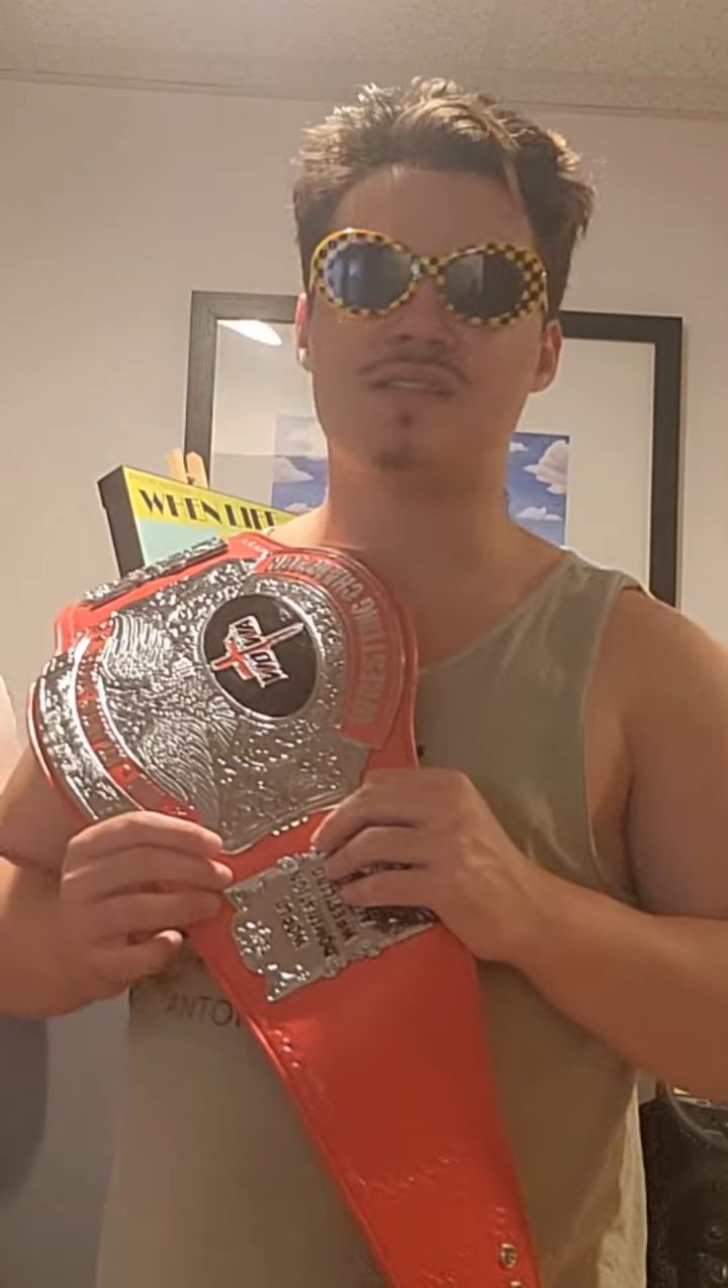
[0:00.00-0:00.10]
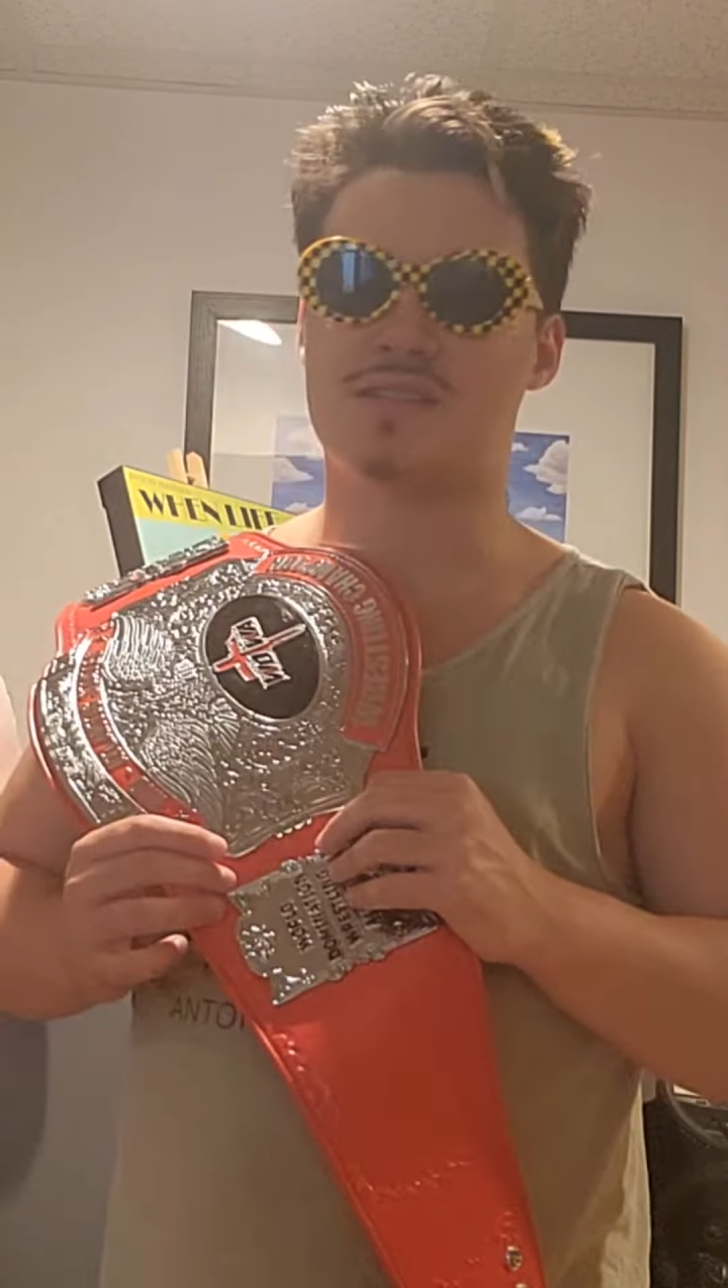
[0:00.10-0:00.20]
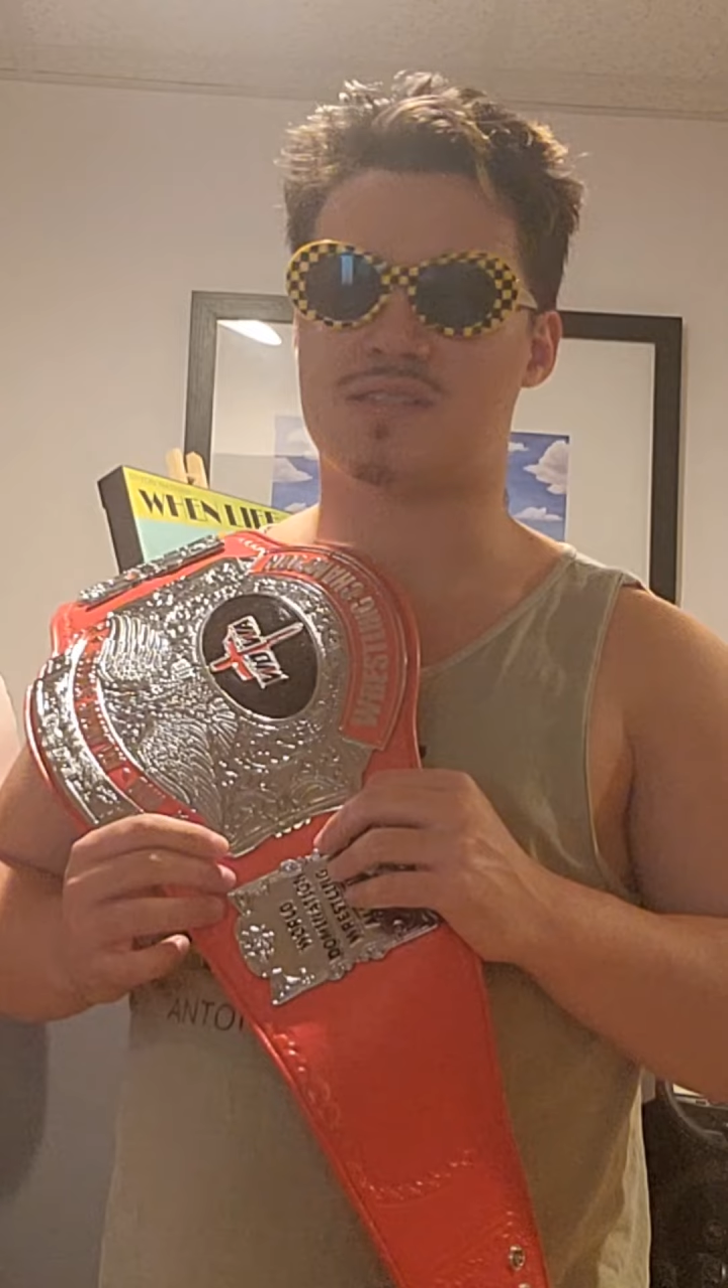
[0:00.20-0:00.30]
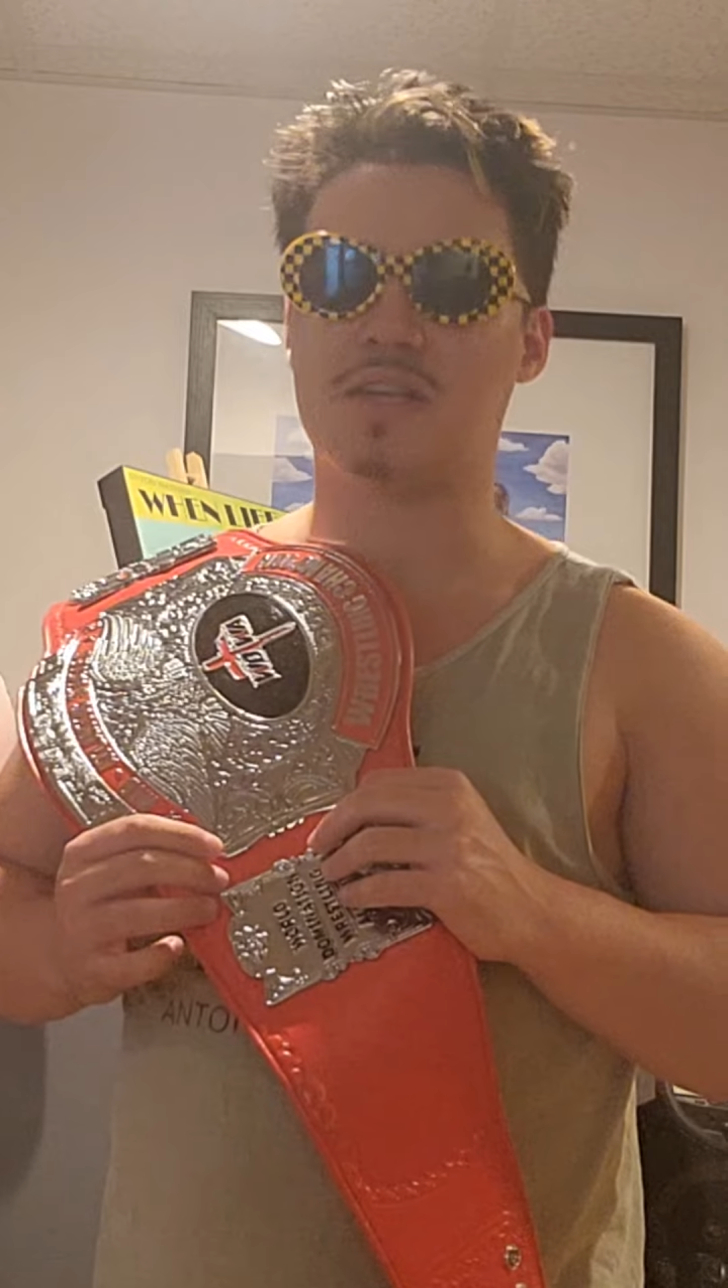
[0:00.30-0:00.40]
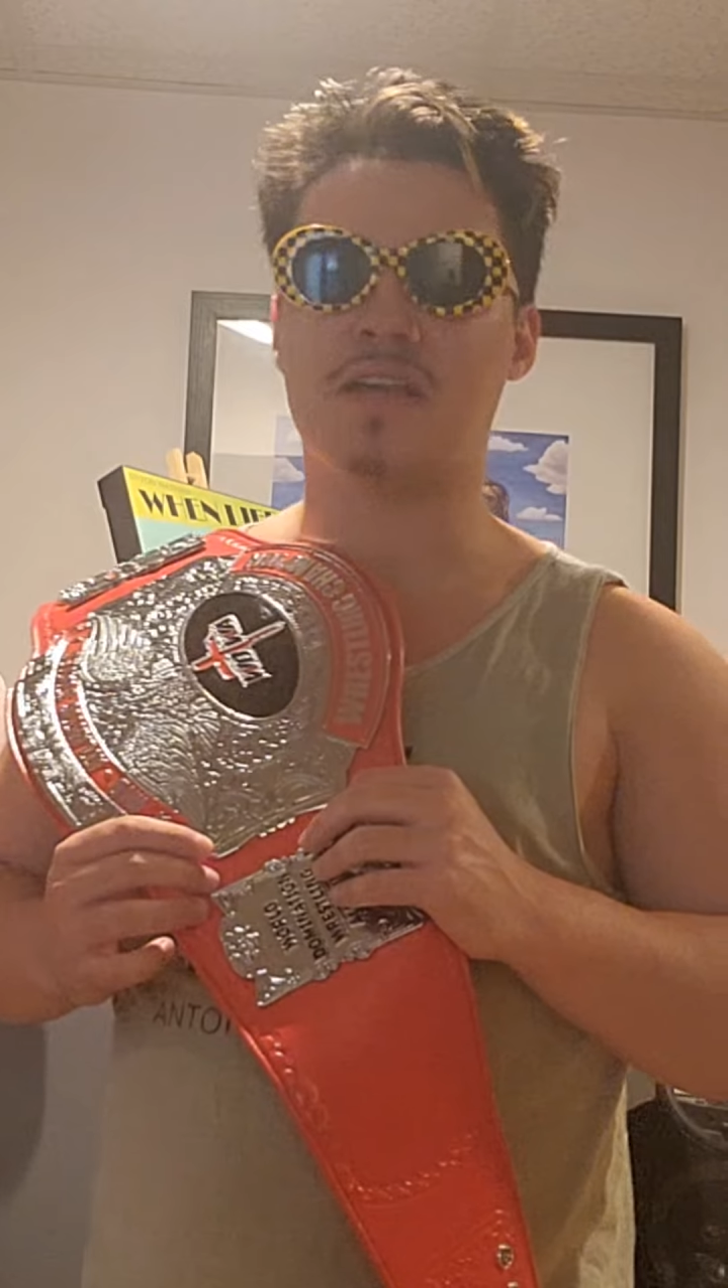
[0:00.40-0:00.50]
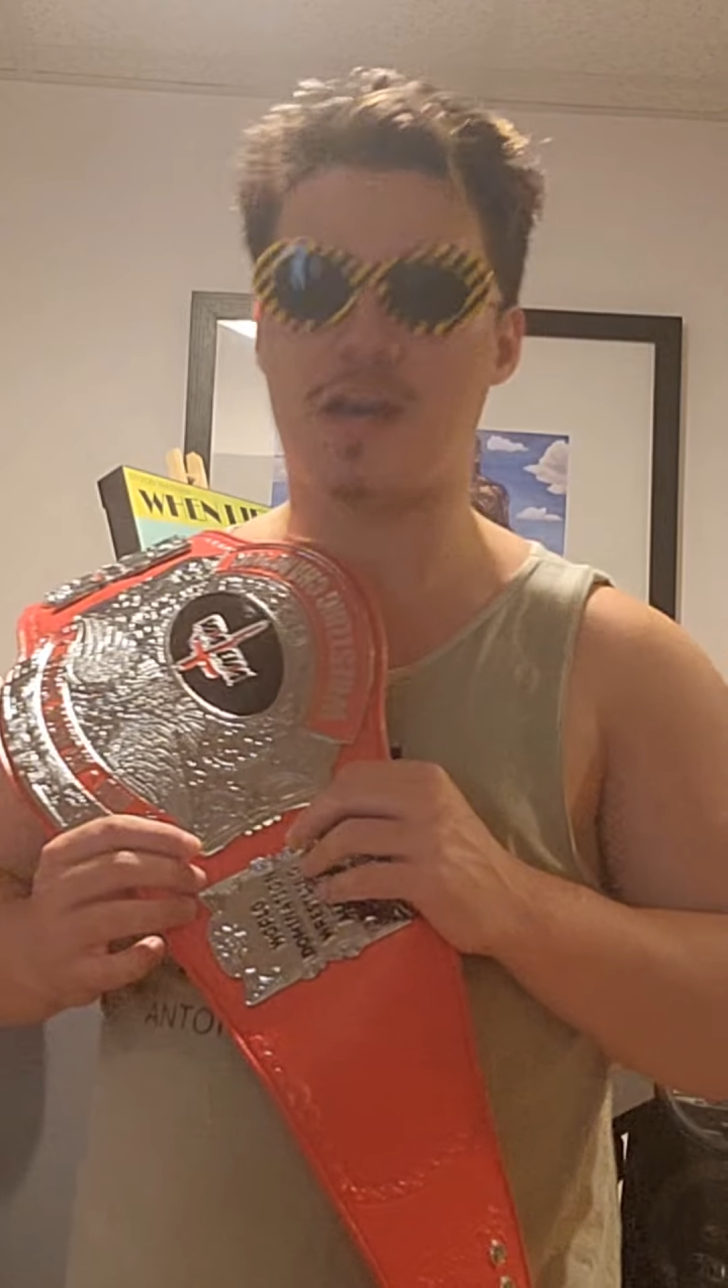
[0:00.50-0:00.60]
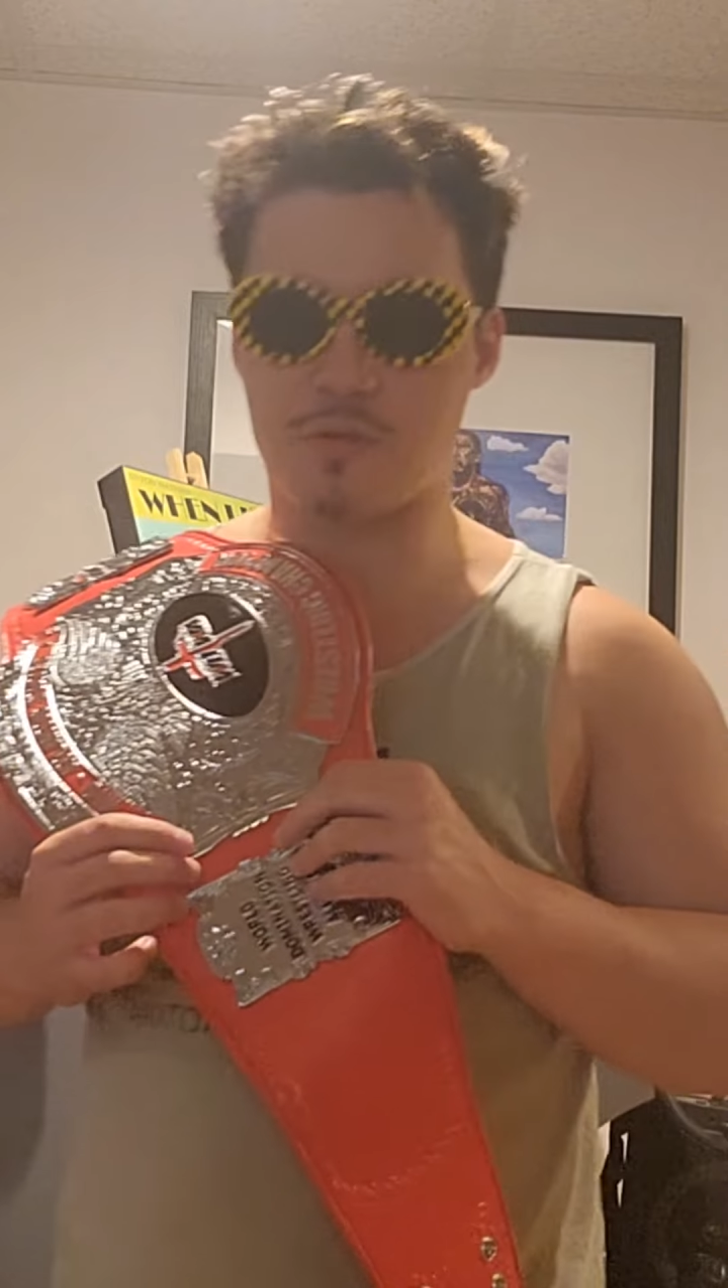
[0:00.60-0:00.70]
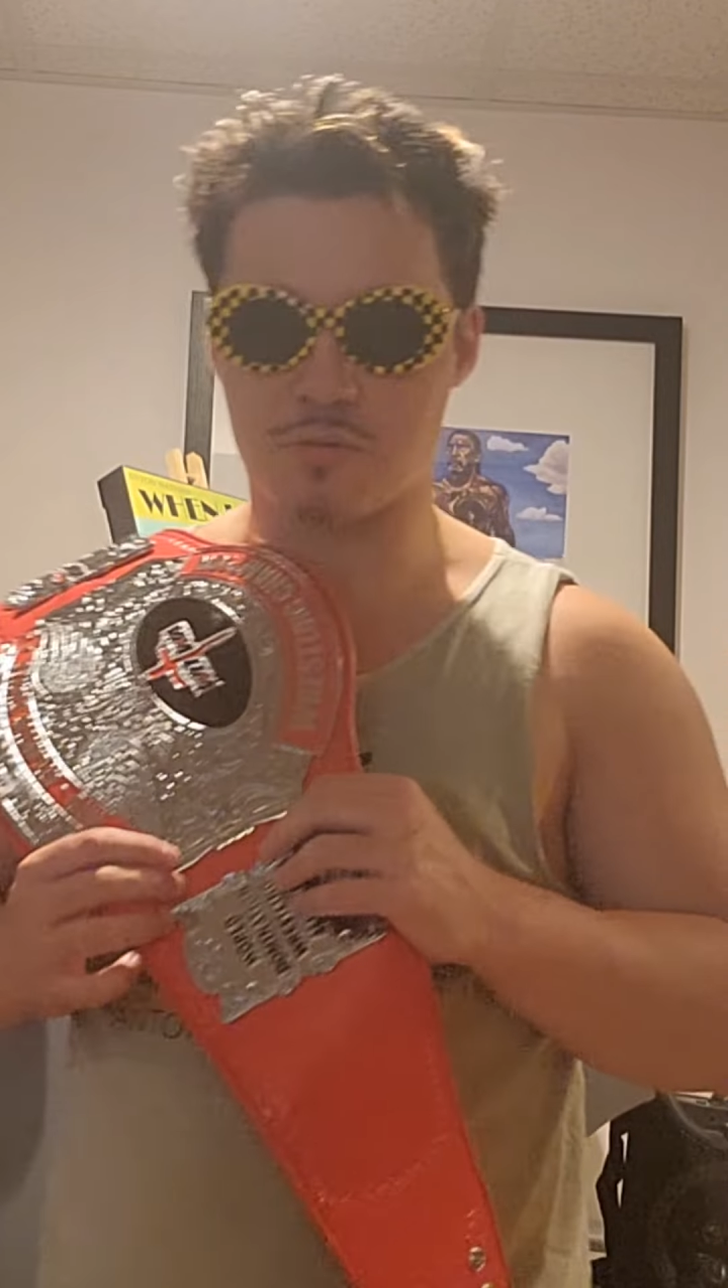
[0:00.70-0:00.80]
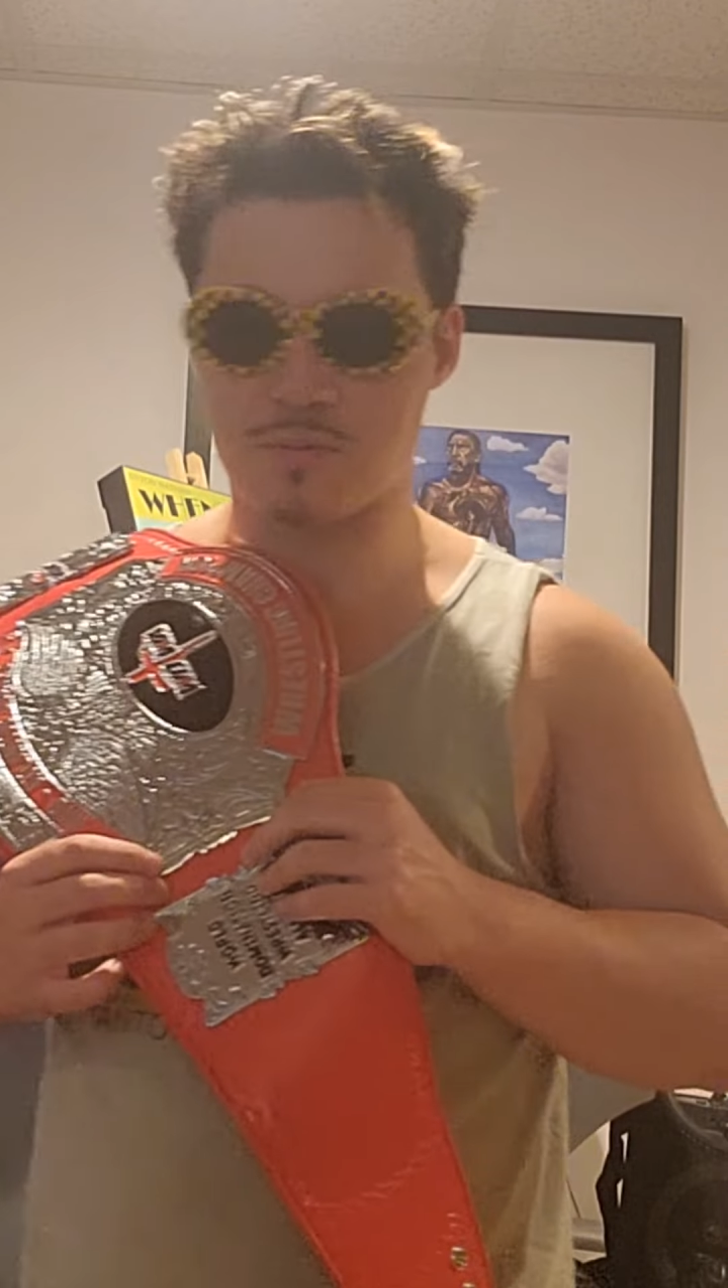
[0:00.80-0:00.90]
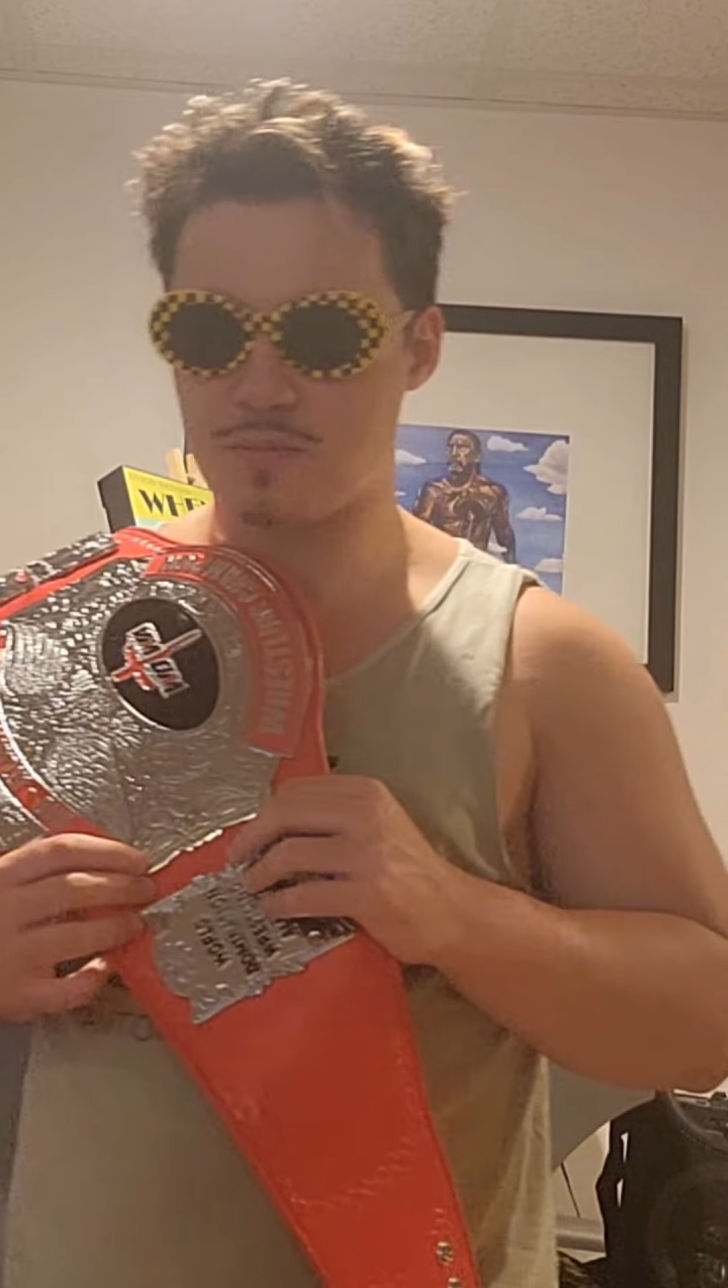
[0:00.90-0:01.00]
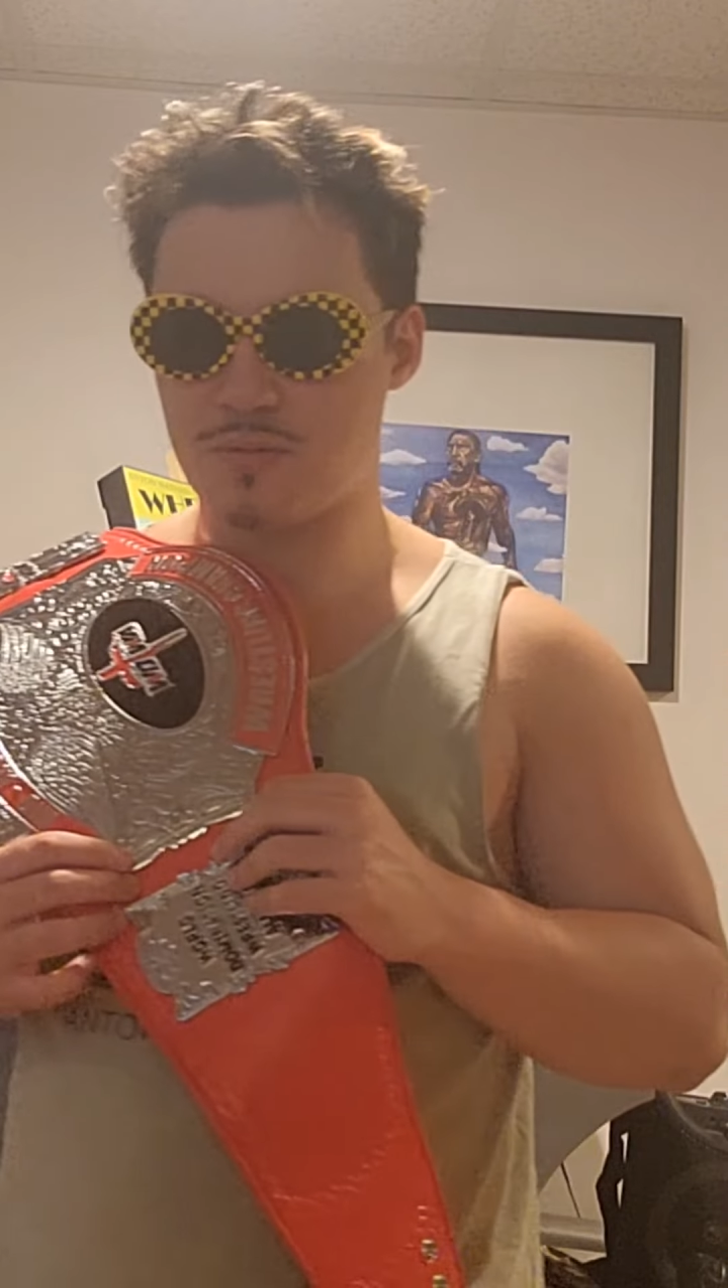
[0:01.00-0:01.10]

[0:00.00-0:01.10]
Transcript: us together